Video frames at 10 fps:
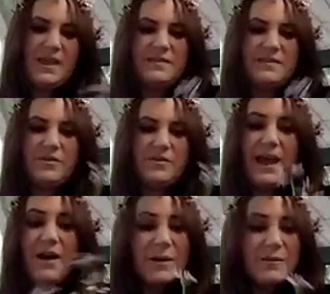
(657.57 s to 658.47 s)
So now
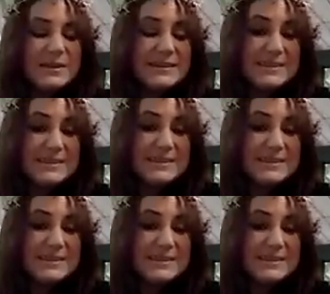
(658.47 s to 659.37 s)
I'm going to take the
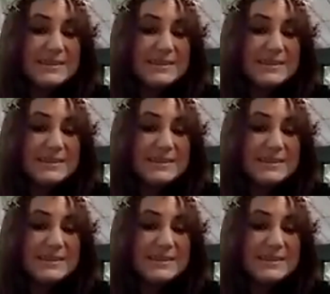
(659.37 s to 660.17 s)
next stem, and I'm